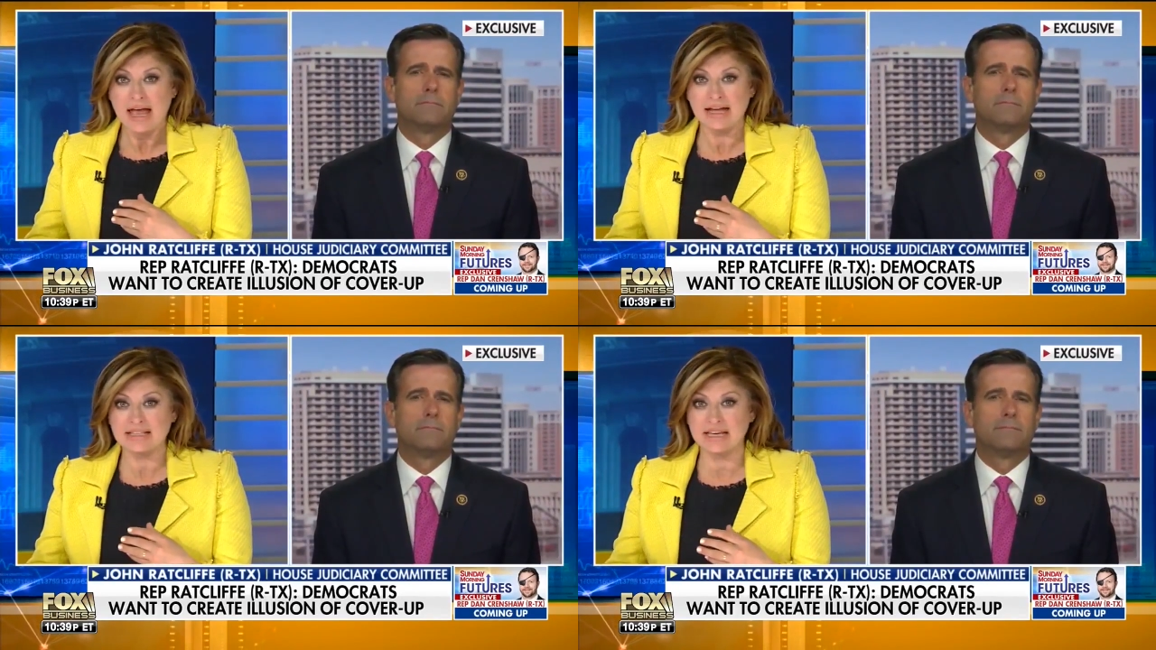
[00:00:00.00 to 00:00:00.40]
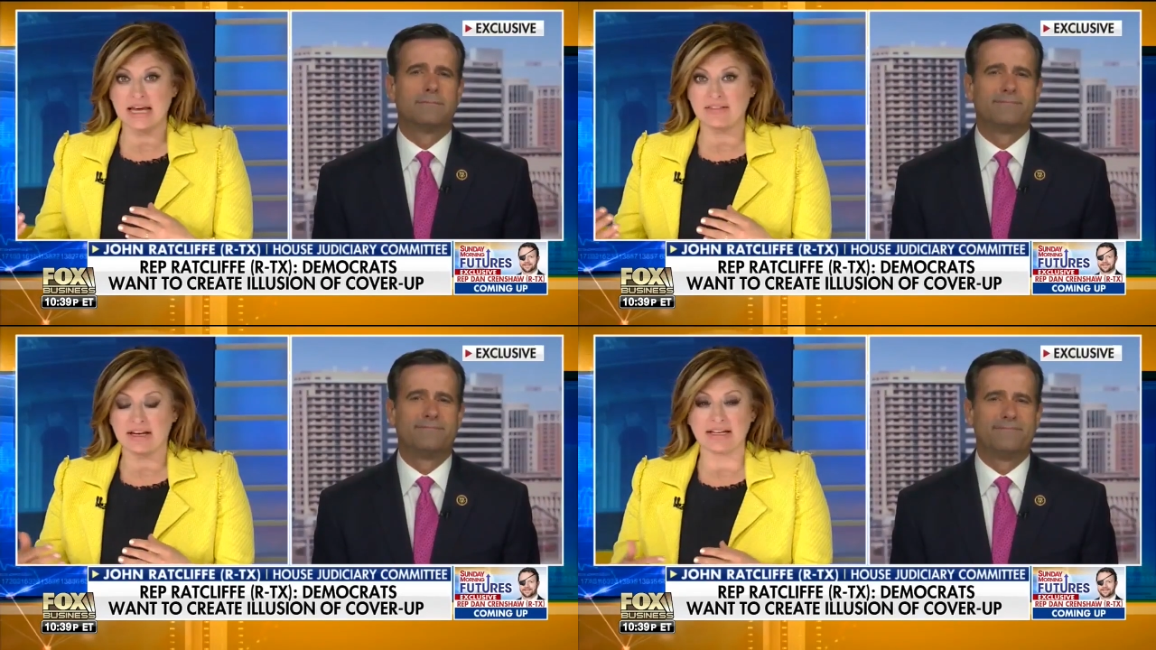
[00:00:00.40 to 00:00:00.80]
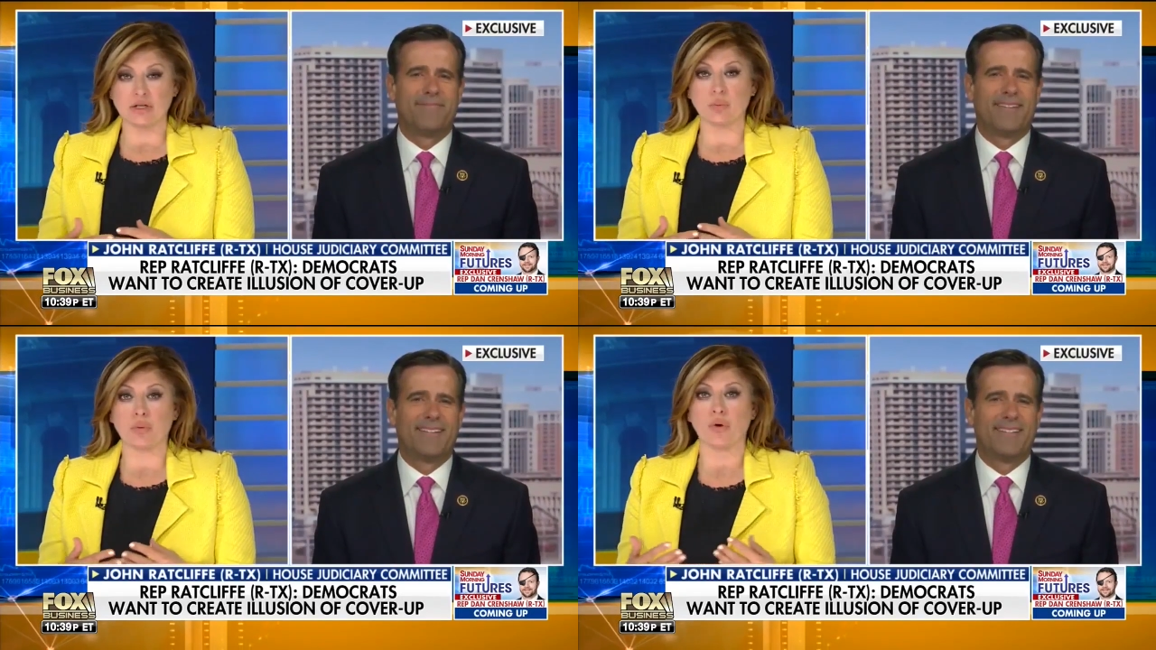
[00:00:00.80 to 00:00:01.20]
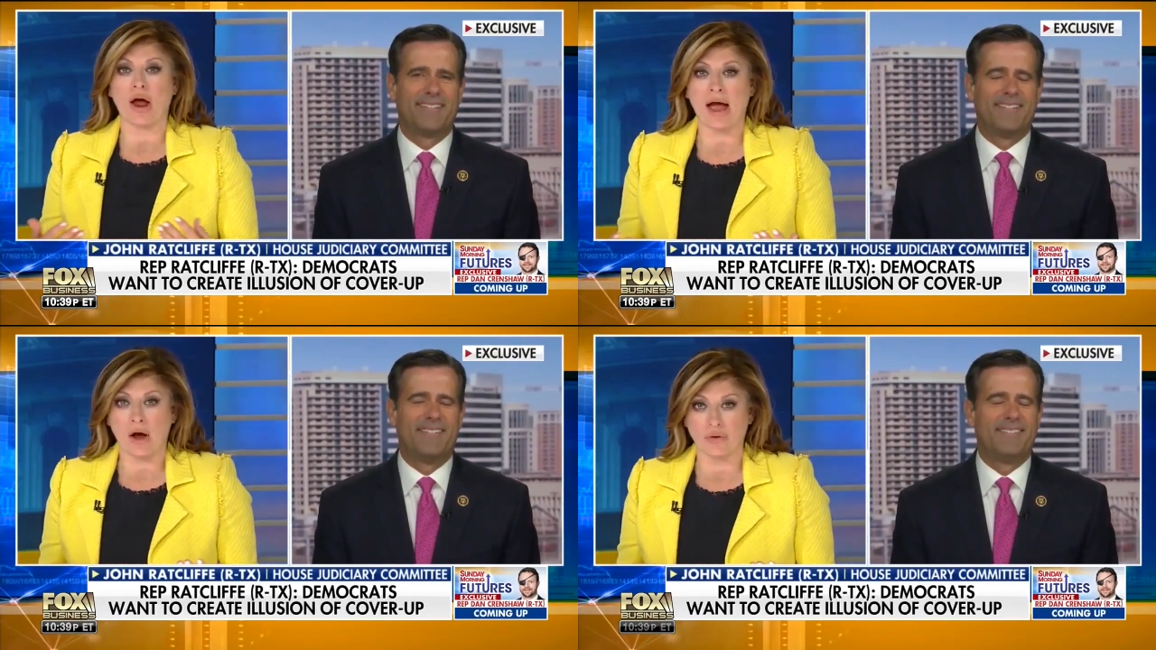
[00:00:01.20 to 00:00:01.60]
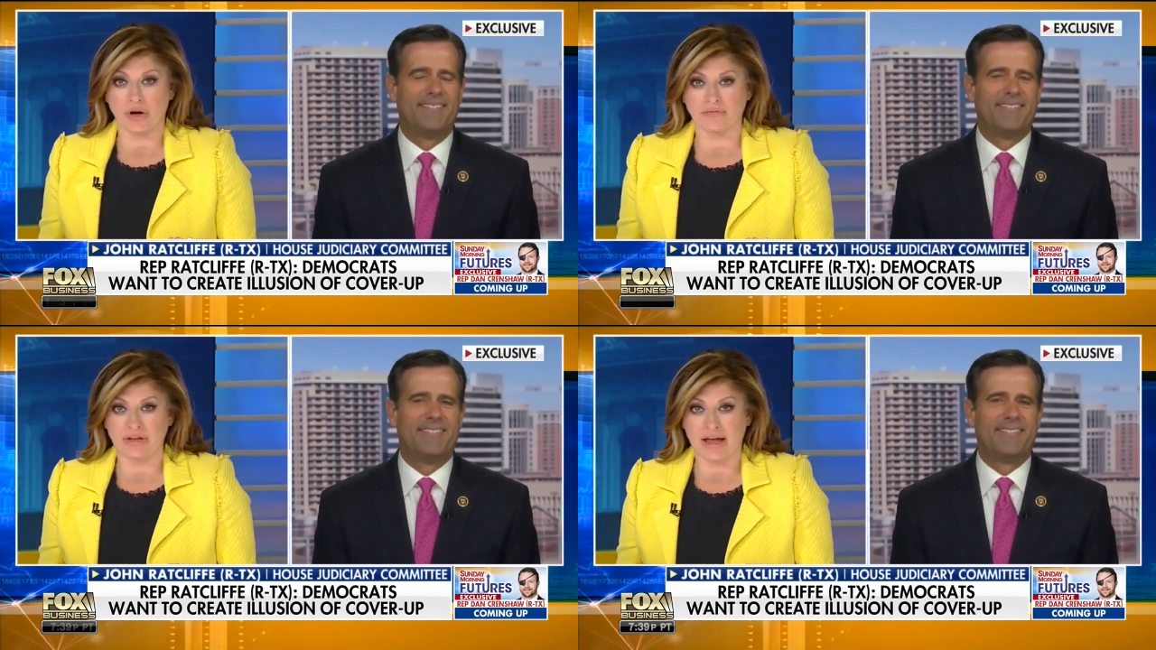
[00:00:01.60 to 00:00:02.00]
Speaker 1: and saying that he's proud
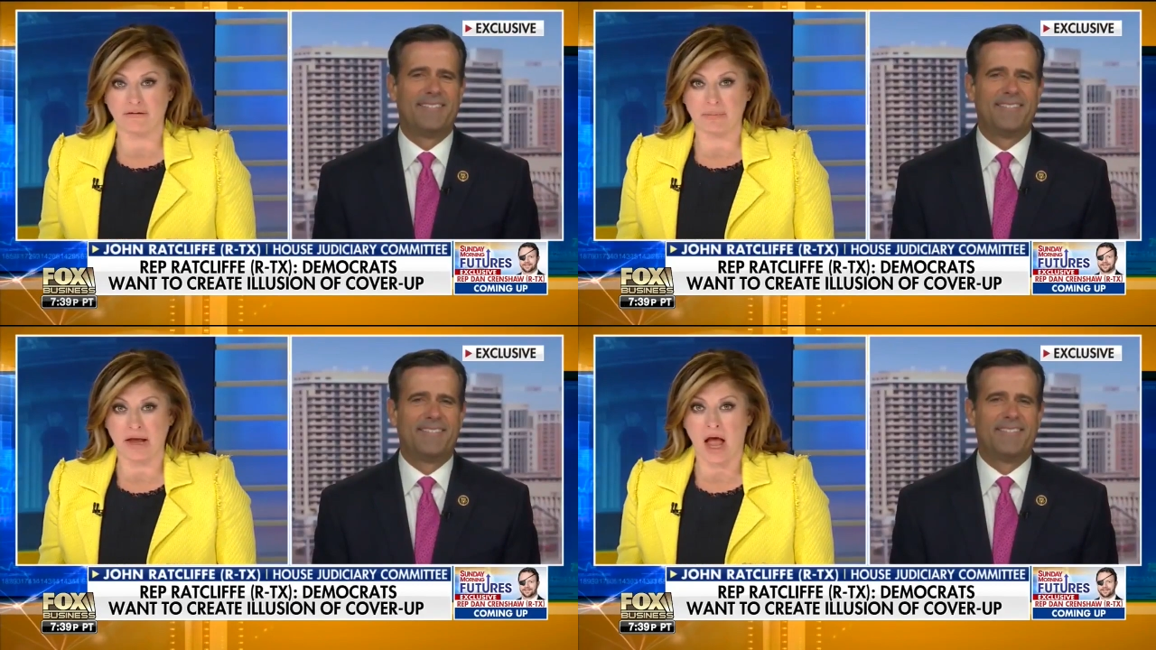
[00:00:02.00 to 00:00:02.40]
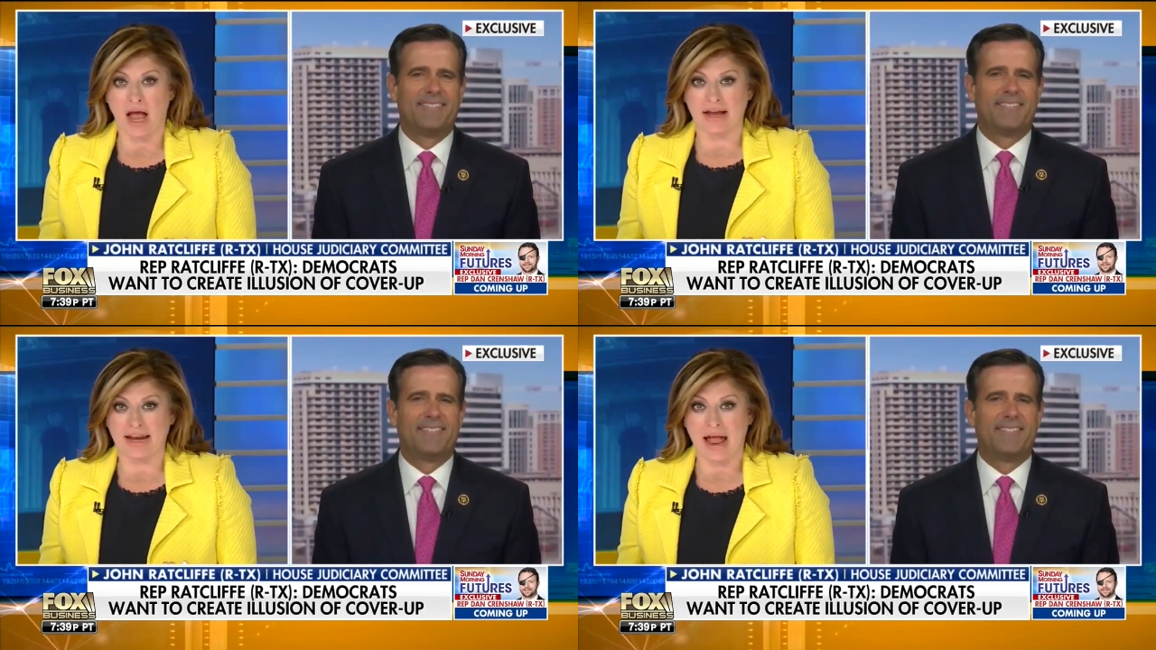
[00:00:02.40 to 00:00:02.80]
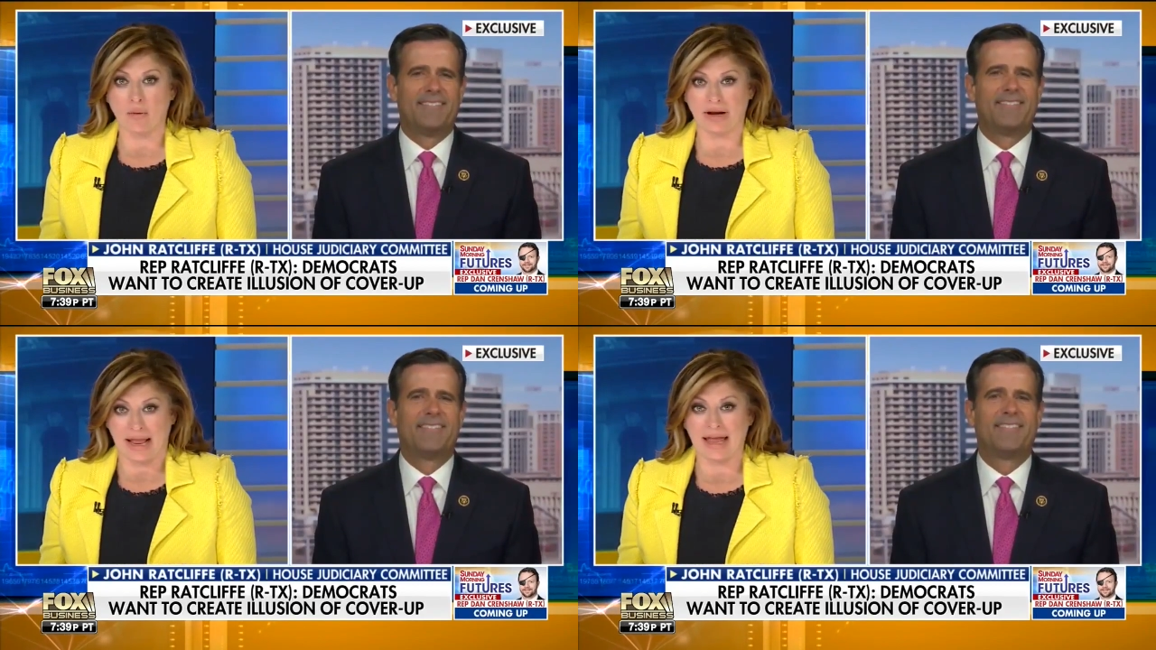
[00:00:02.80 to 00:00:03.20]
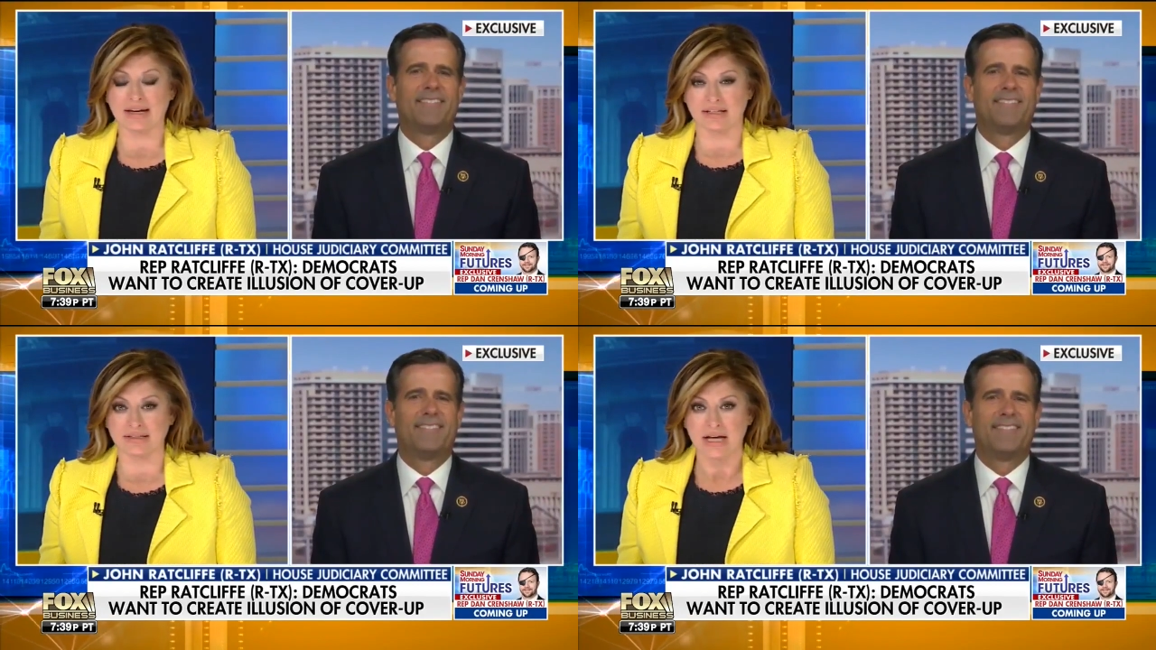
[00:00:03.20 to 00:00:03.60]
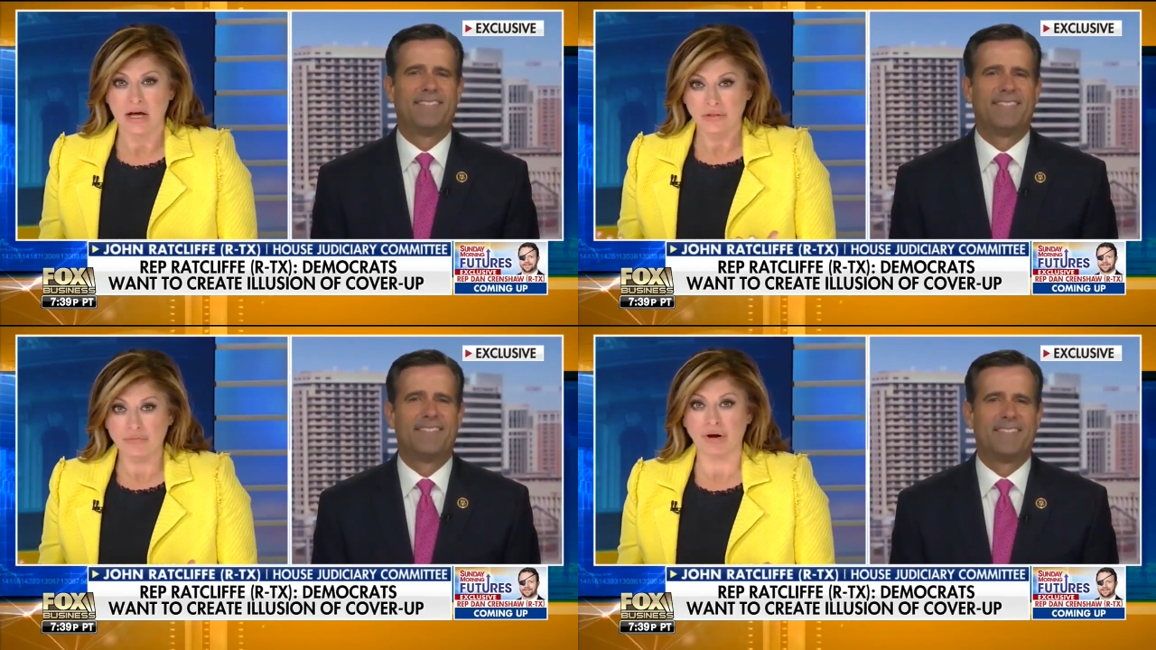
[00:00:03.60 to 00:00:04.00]
of the FBI and how it handled
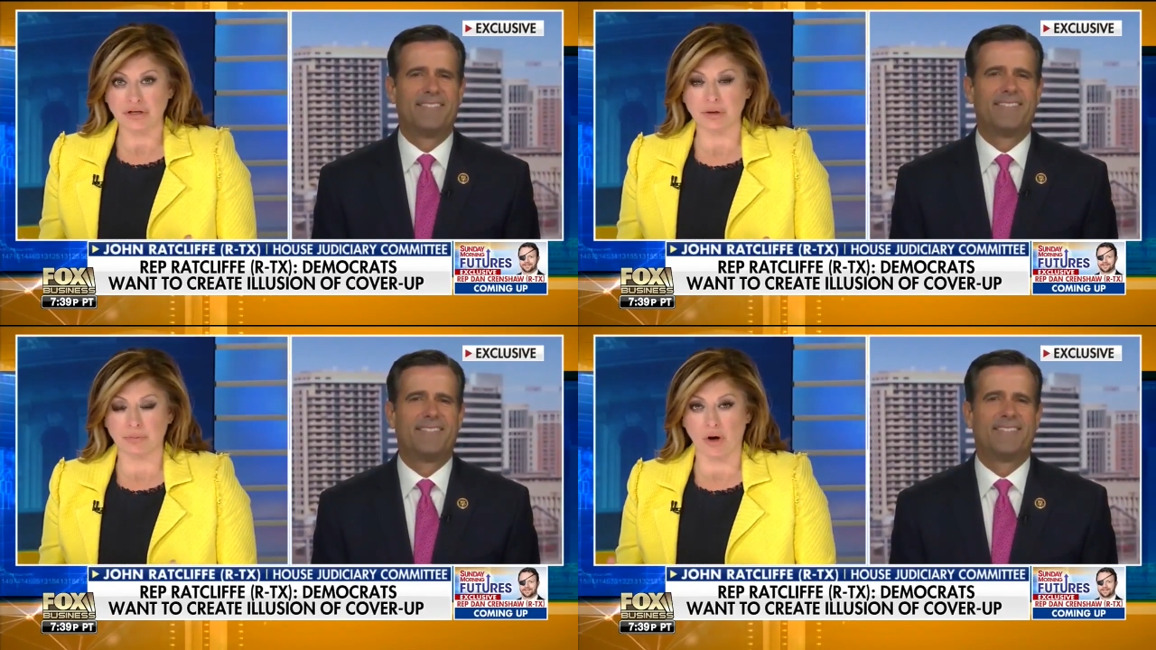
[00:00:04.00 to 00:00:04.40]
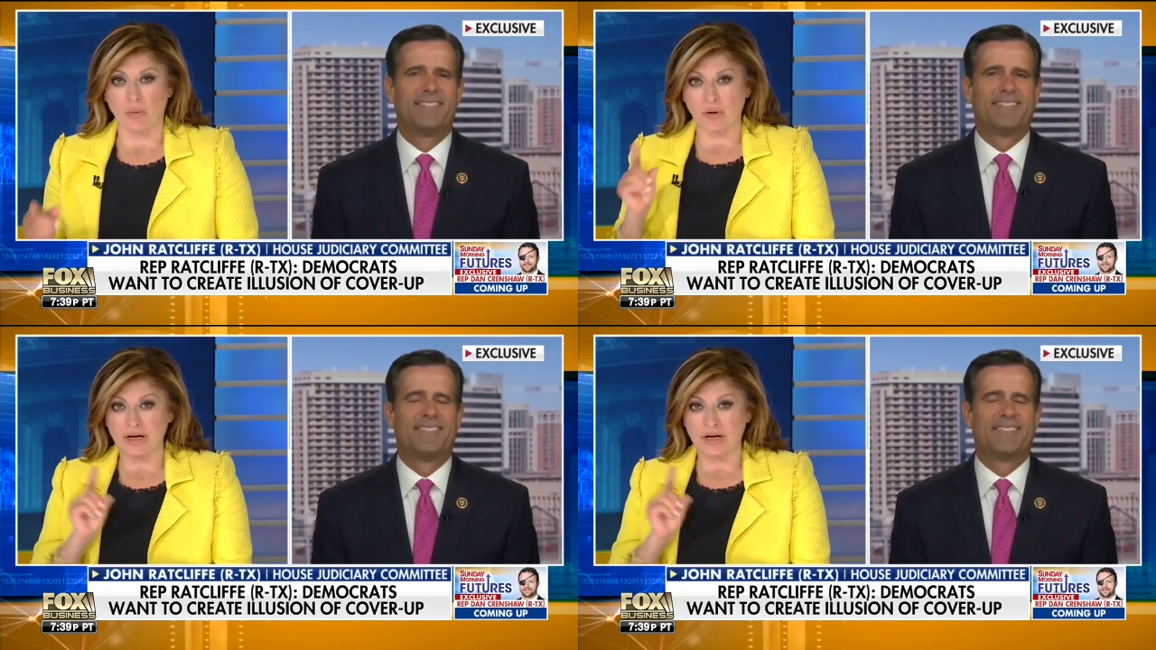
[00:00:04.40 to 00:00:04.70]
the Russia probe.